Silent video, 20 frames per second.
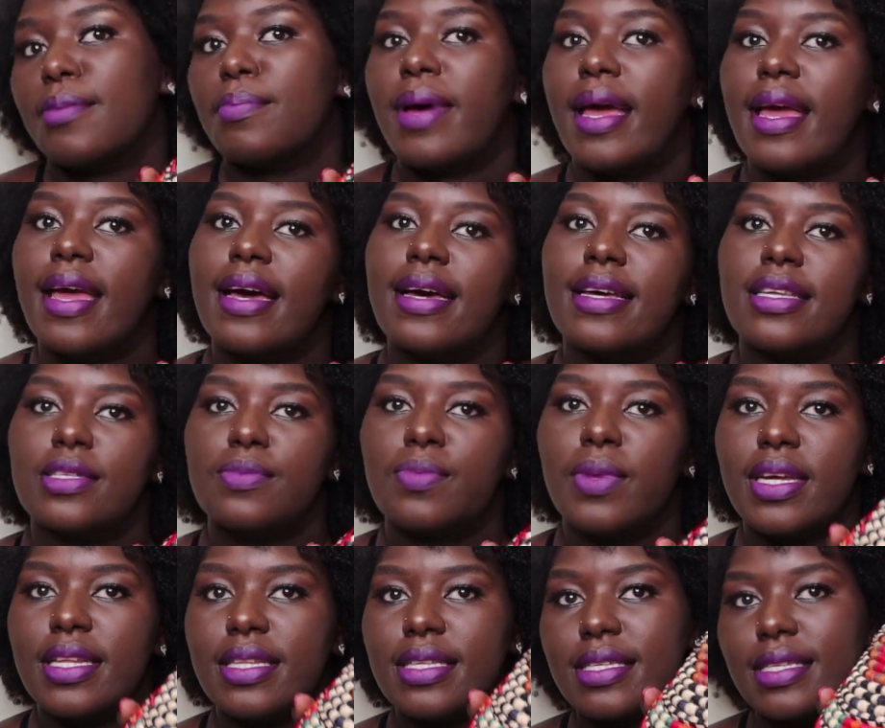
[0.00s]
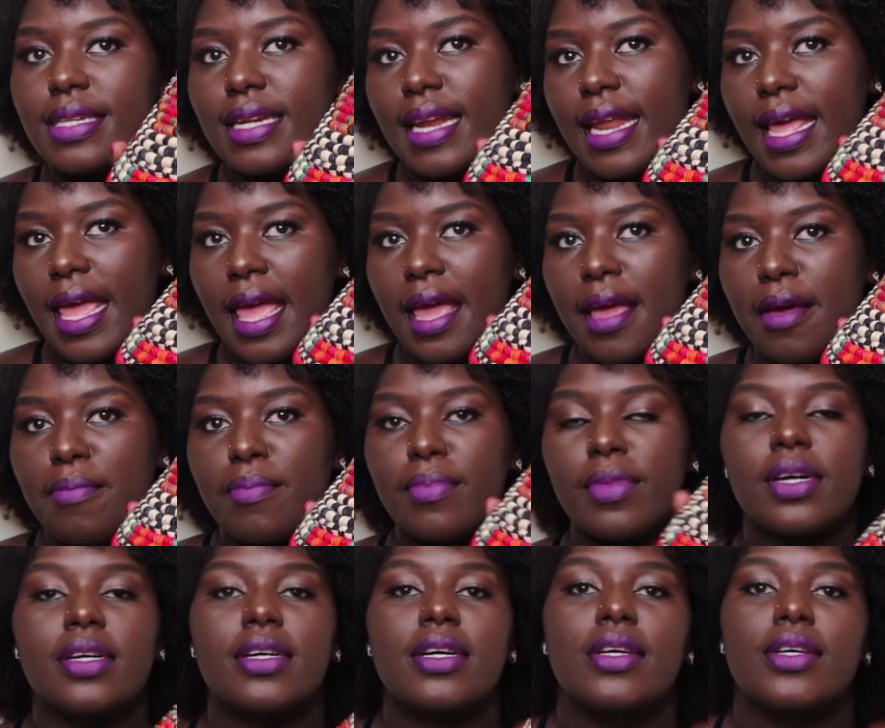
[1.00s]
my husband's name.
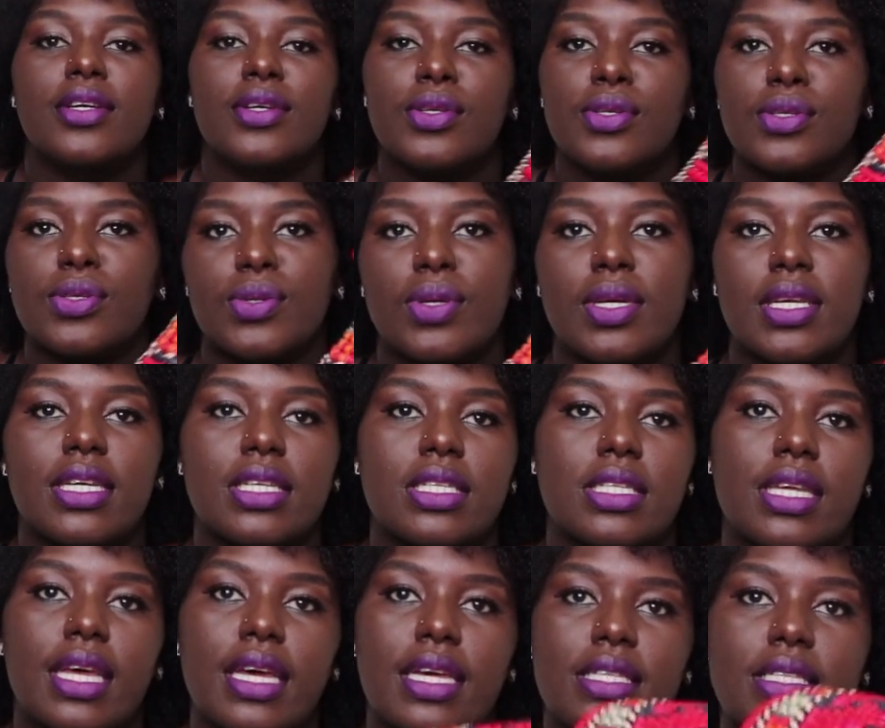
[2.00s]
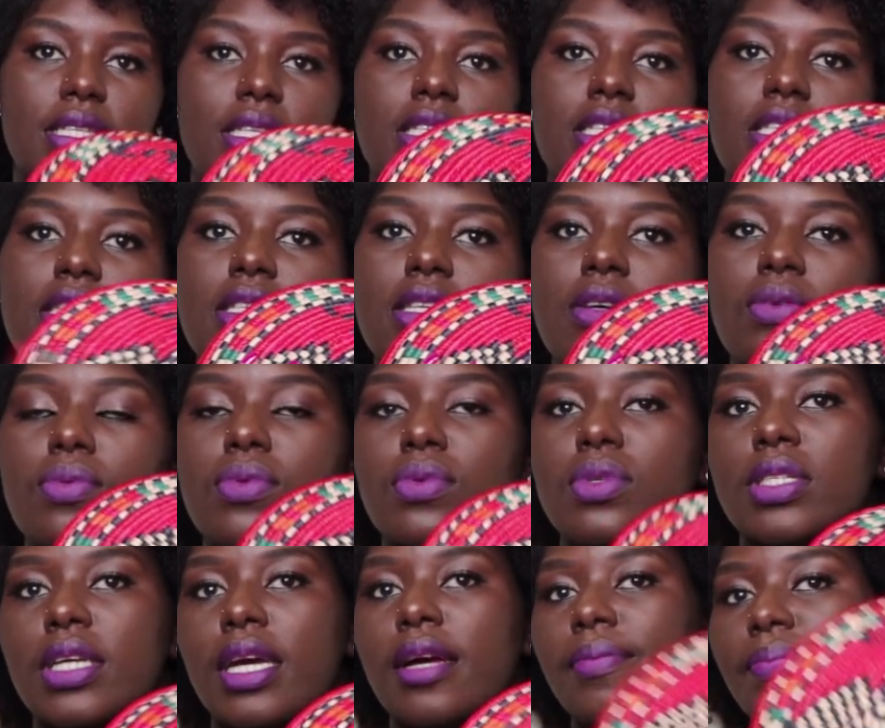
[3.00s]
So yes guys, this is the
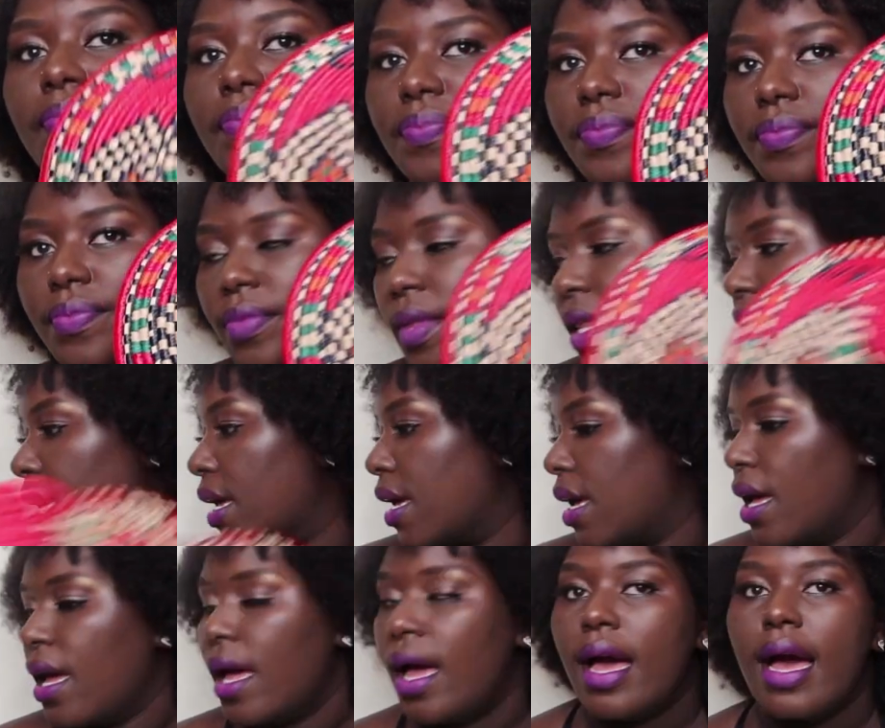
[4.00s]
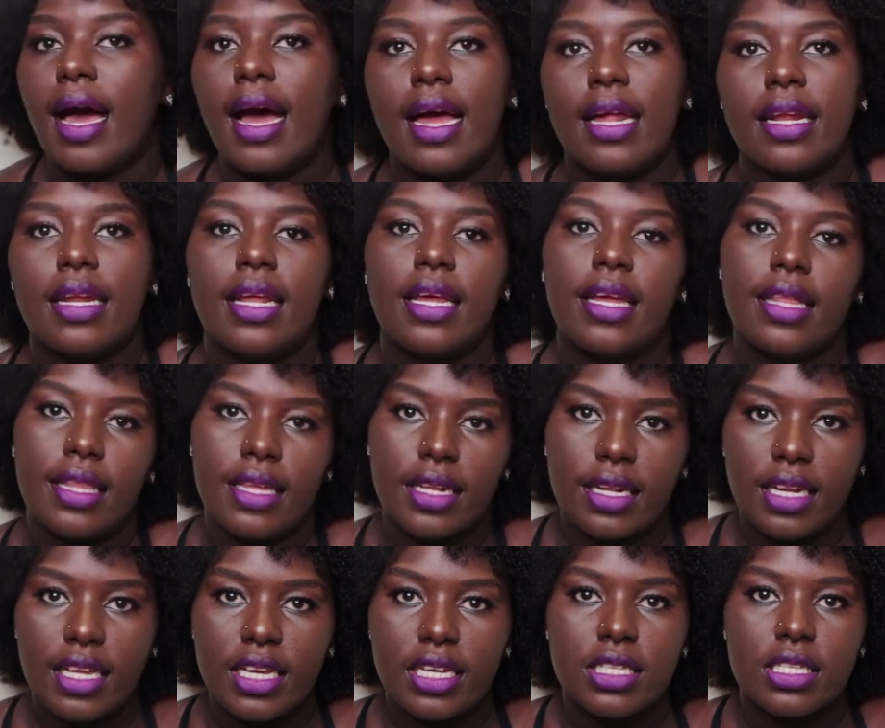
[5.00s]
kuta. And the
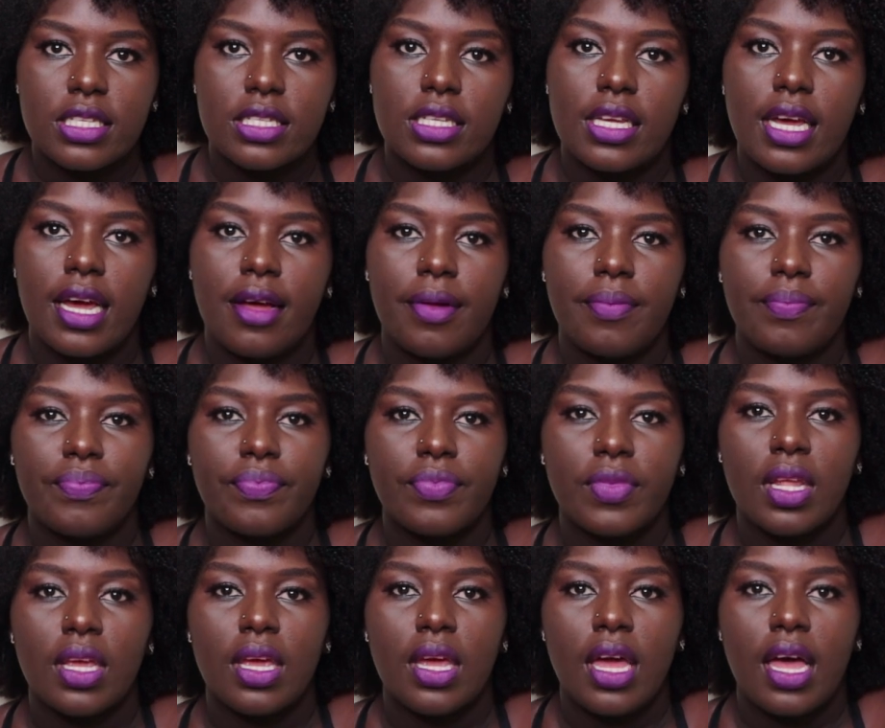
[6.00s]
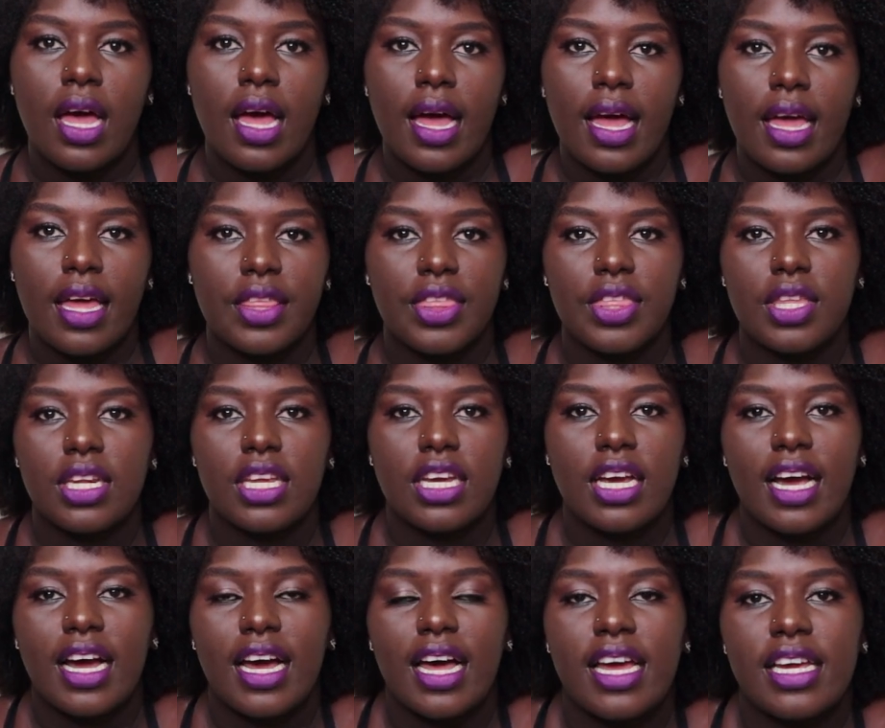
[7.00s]
next
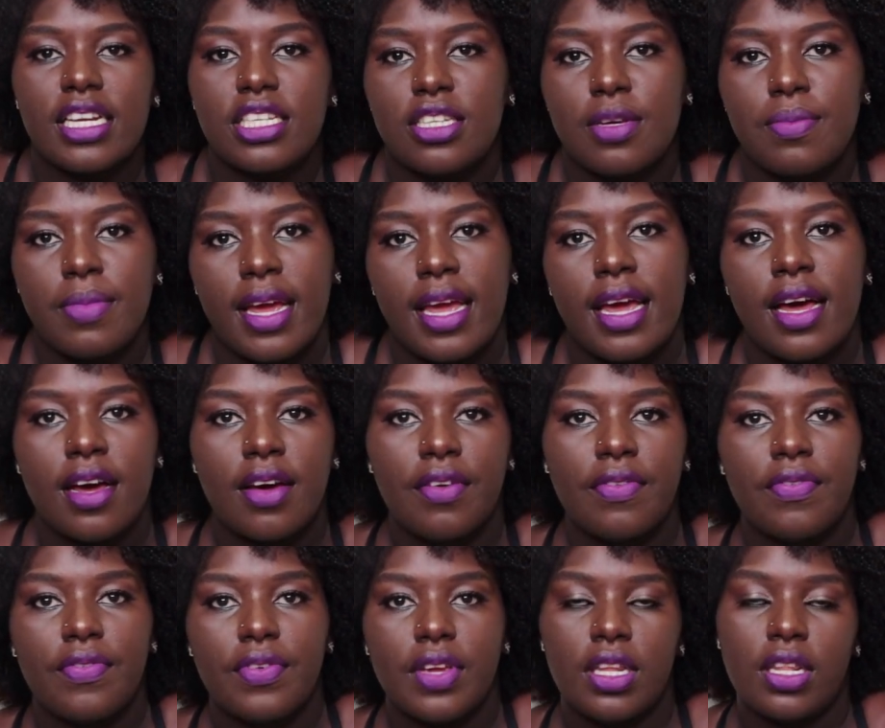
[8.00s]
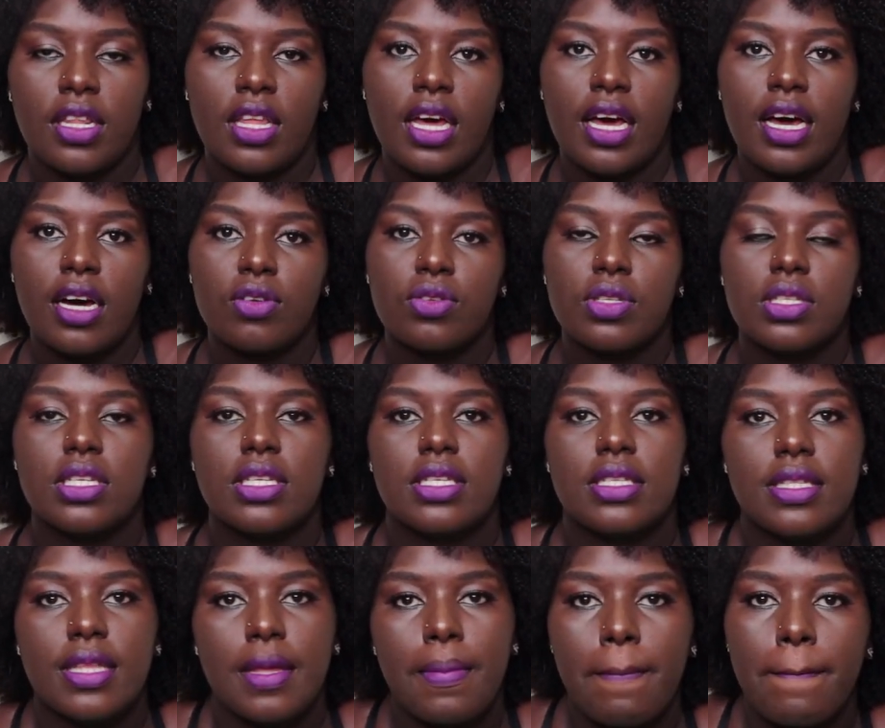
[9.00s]
ethnic item I have in the house
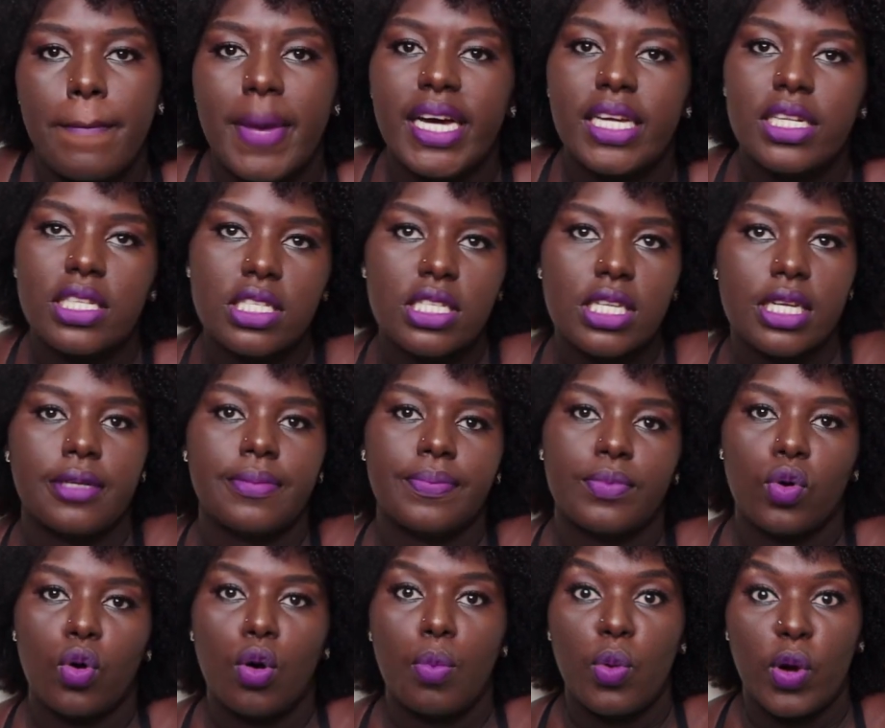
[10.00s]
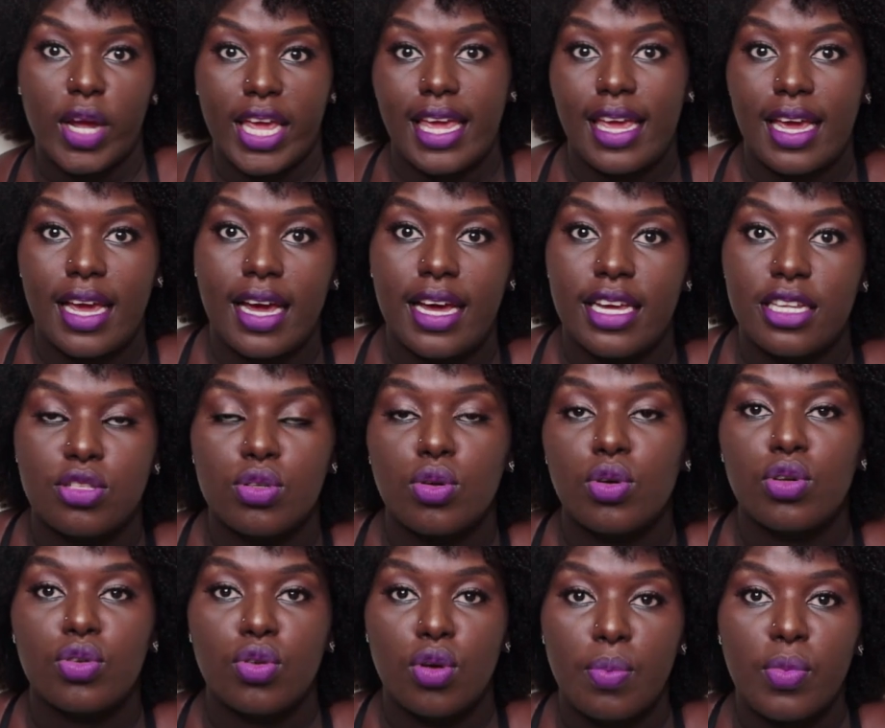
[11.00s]
is the mat. Omukeka, it's
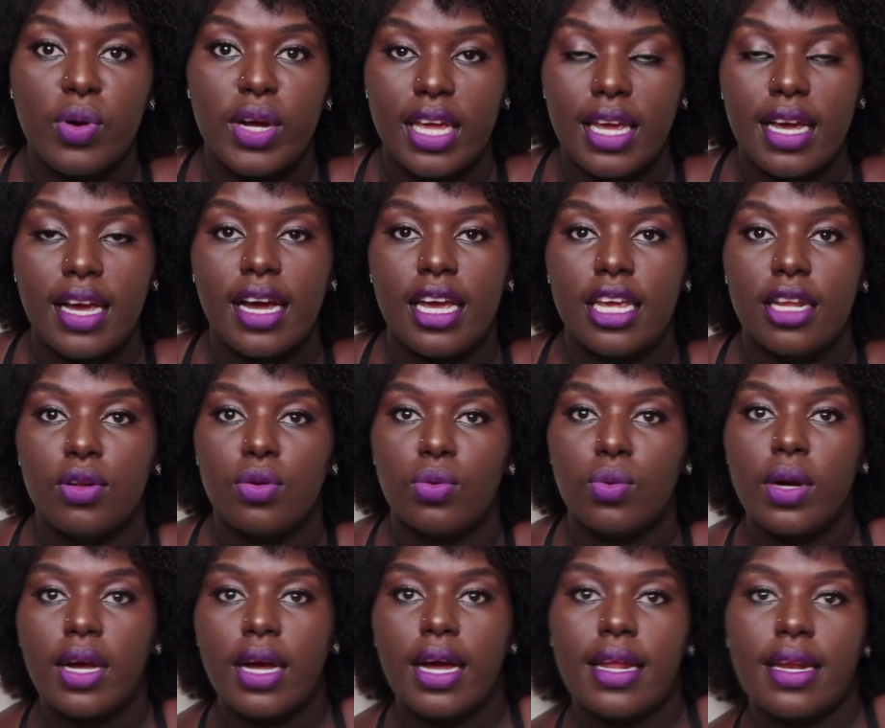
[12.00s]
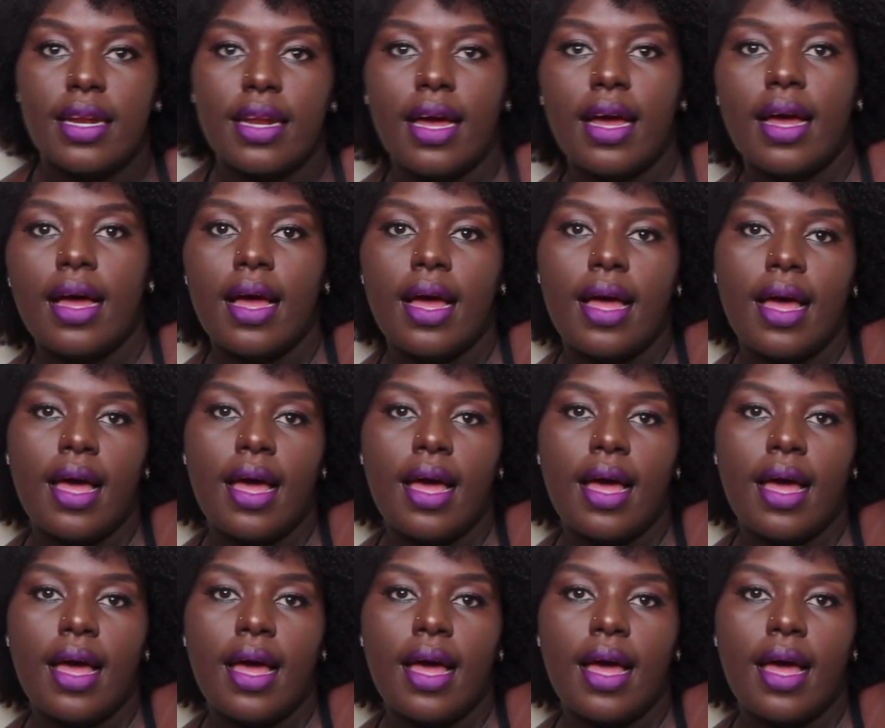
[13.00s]
called omukeka in Uganda,